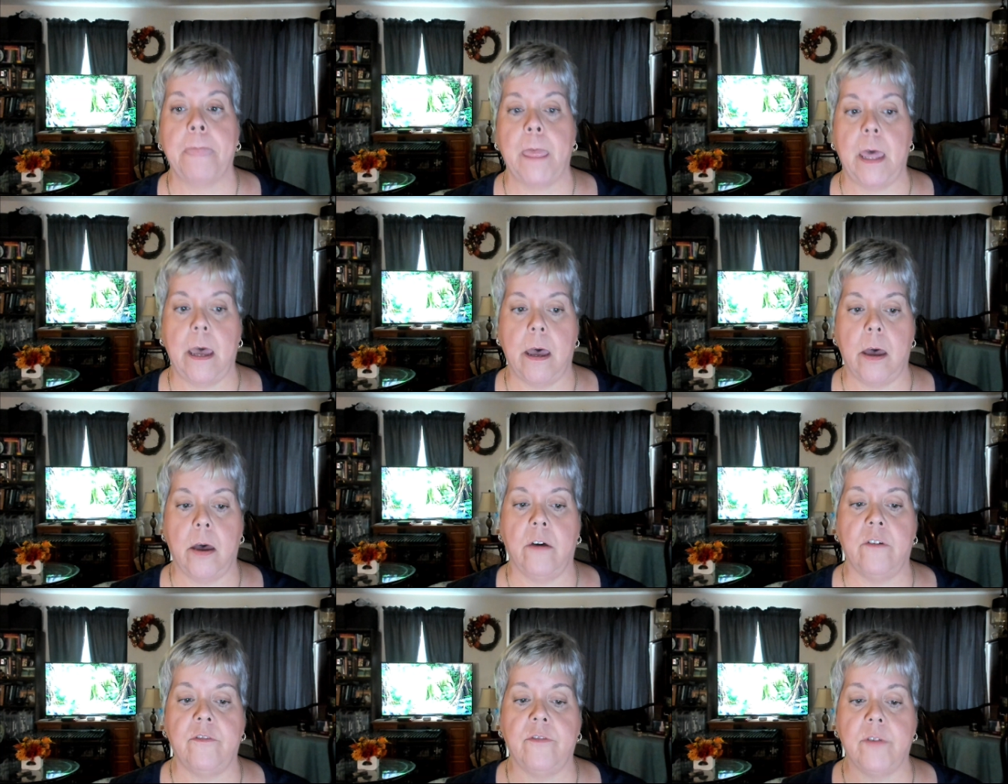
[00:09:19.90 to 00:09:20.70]

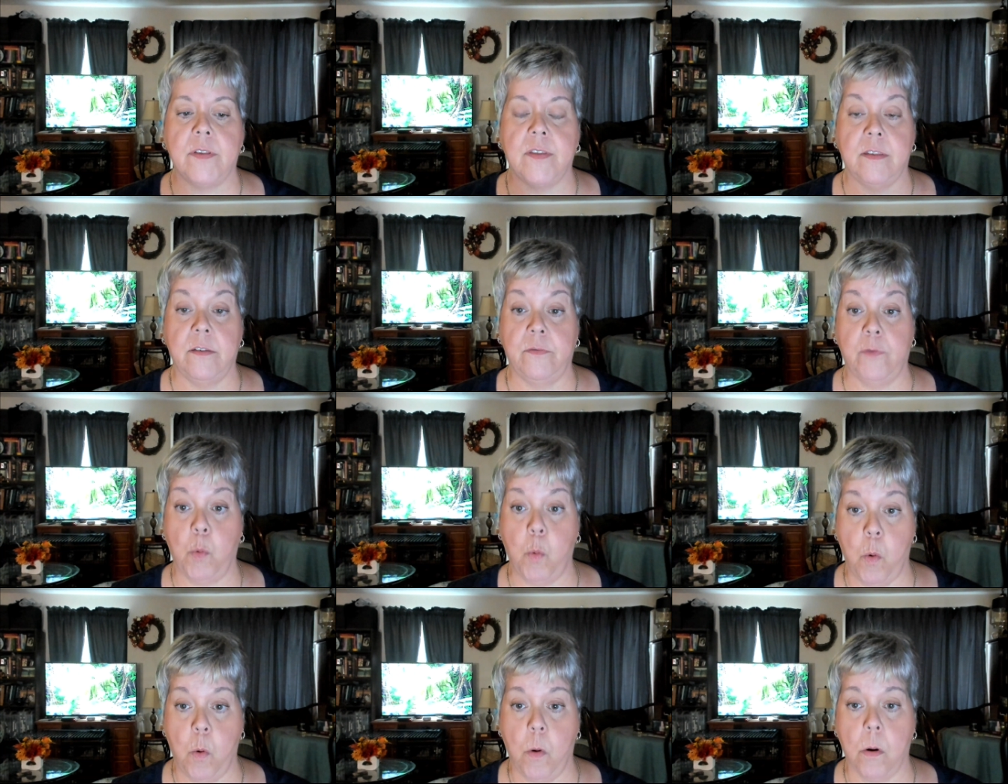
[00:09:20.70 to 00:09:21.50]
of civil
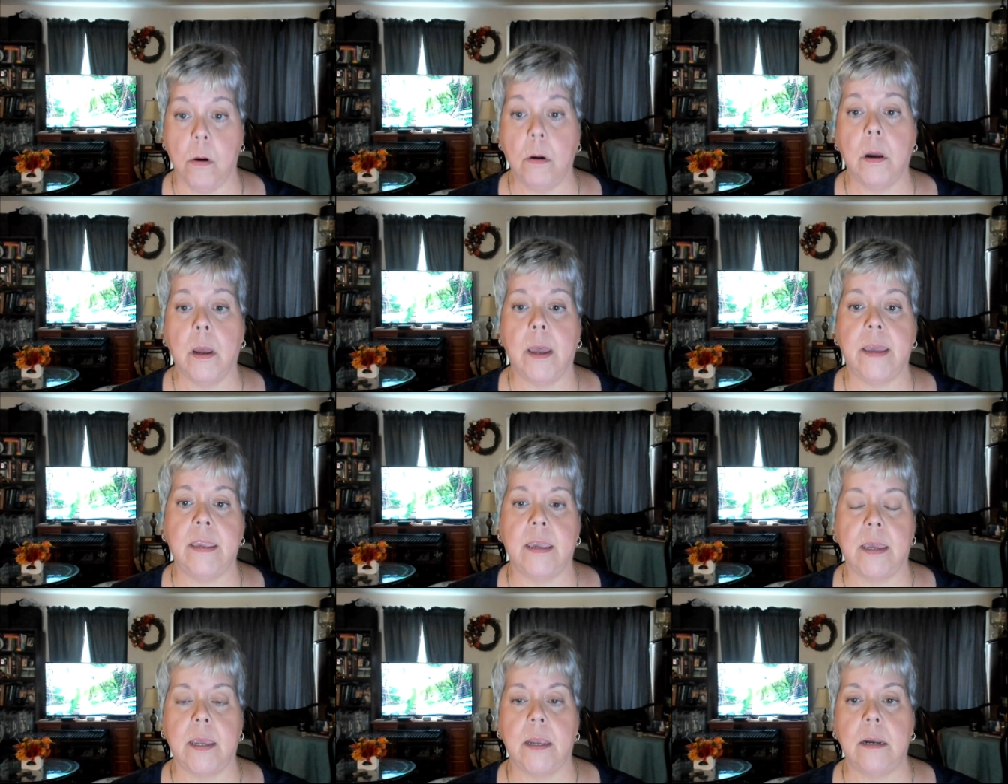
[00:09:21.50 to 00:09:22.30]
war
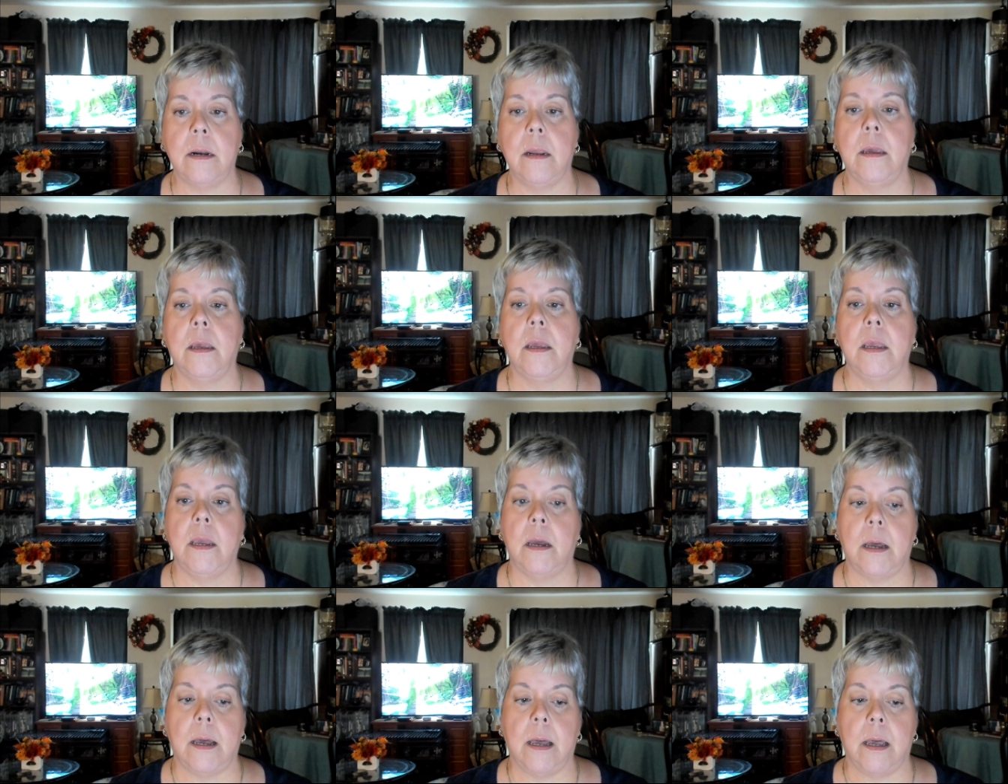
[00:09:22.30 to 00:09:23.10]
again
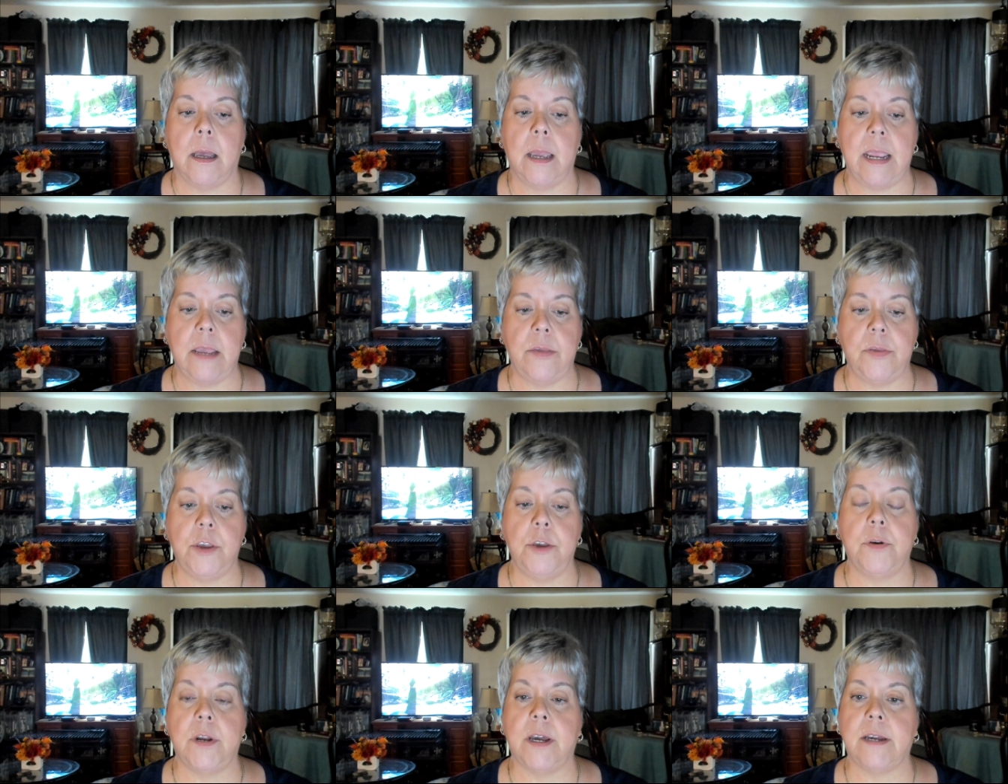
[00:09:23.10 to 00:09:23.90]
uh, in the
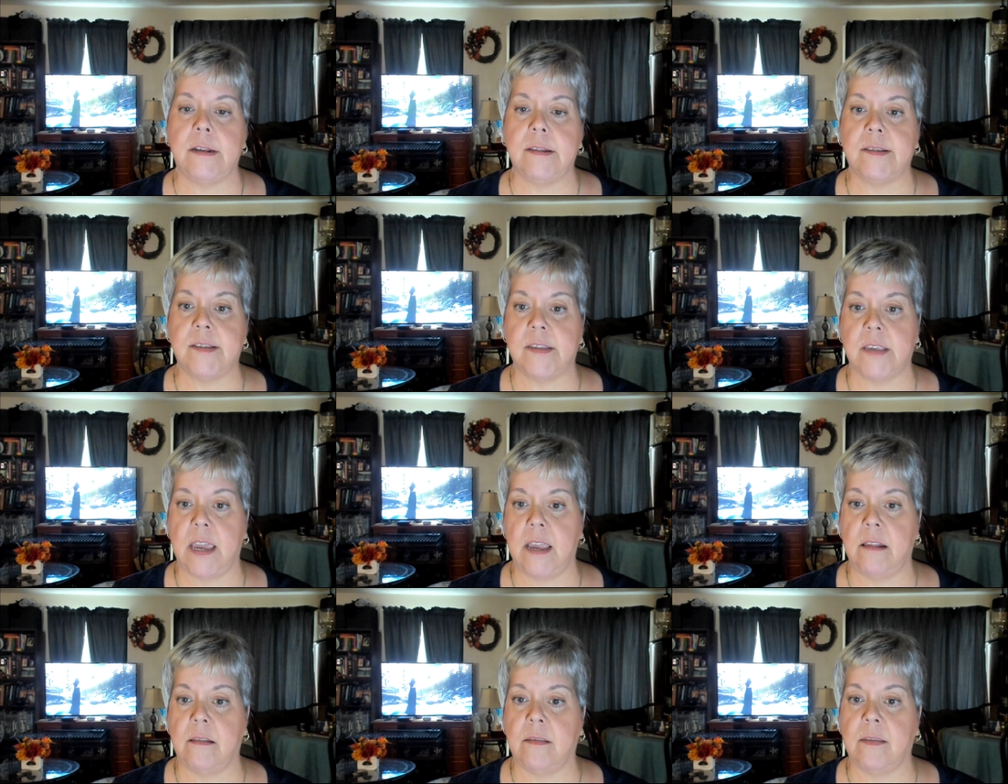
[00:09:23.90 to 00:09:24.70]
United
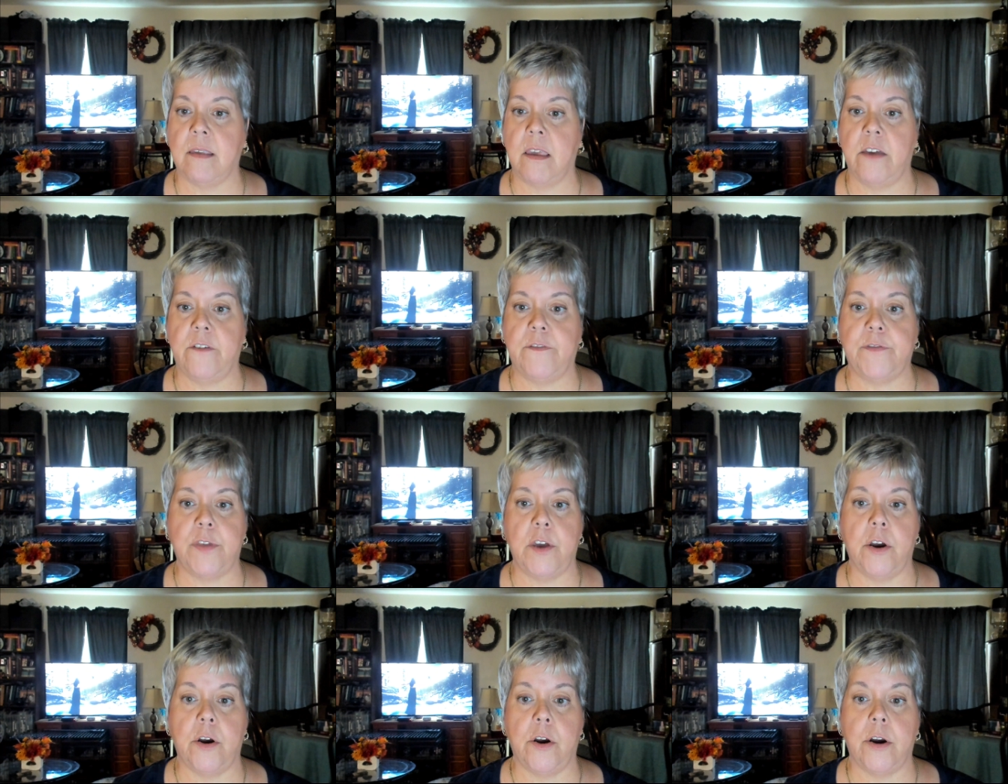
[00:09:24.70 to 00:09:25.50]
States, if
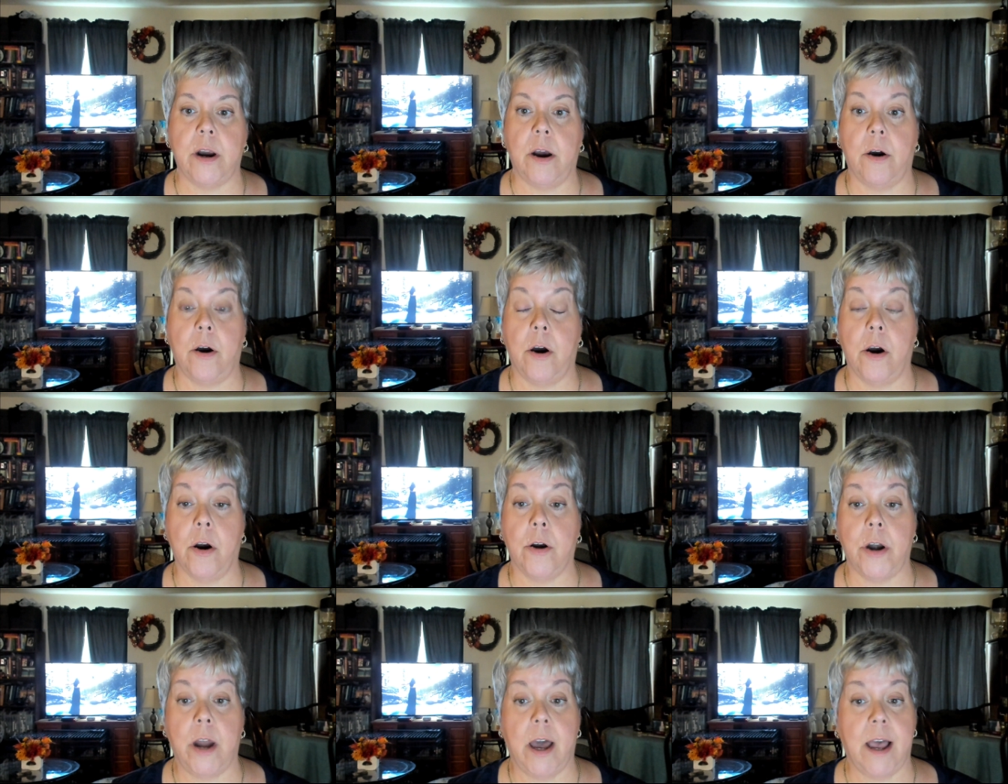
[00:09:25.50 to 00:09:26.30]
there
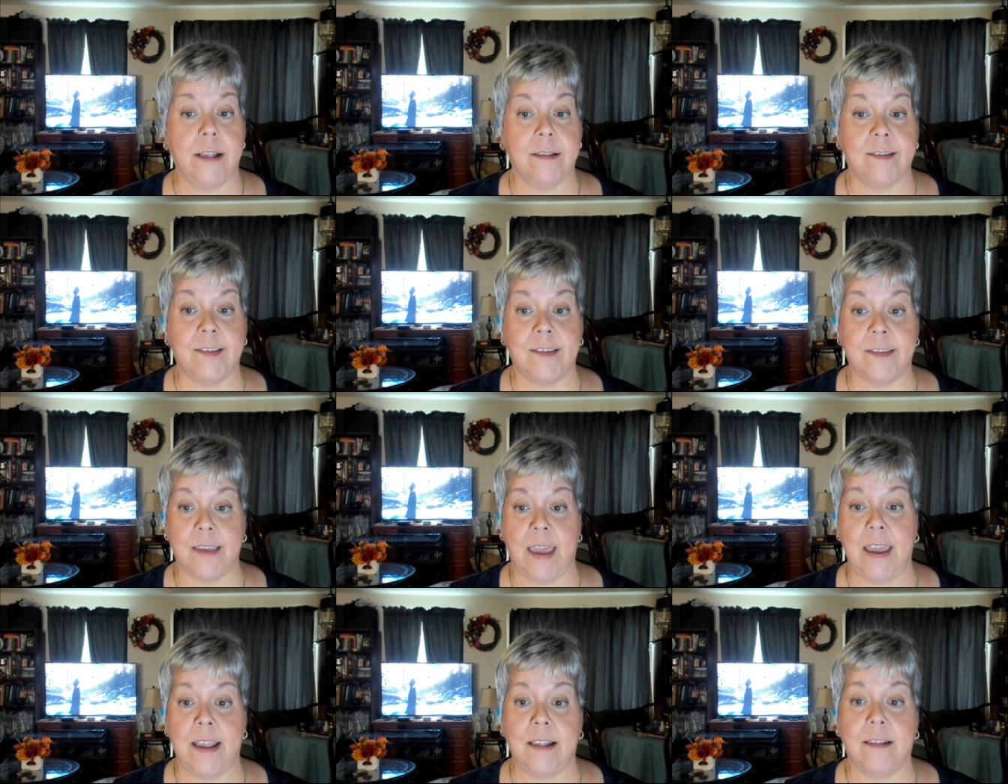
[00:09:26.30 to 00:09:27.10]
are not
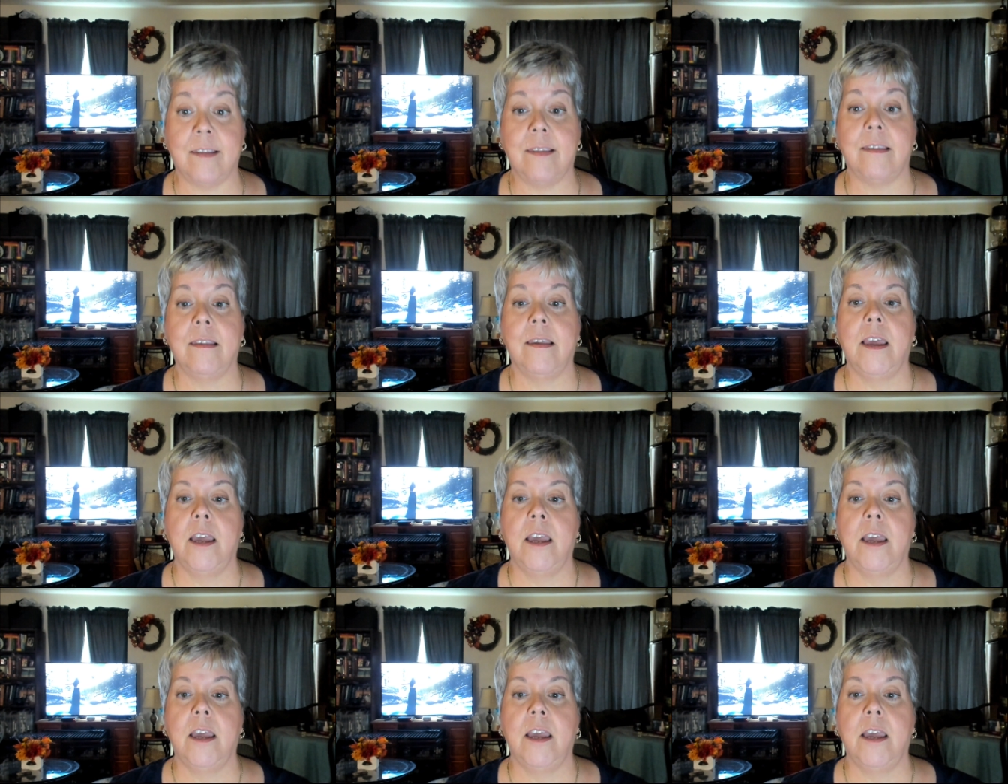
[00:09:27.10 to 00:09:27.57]
states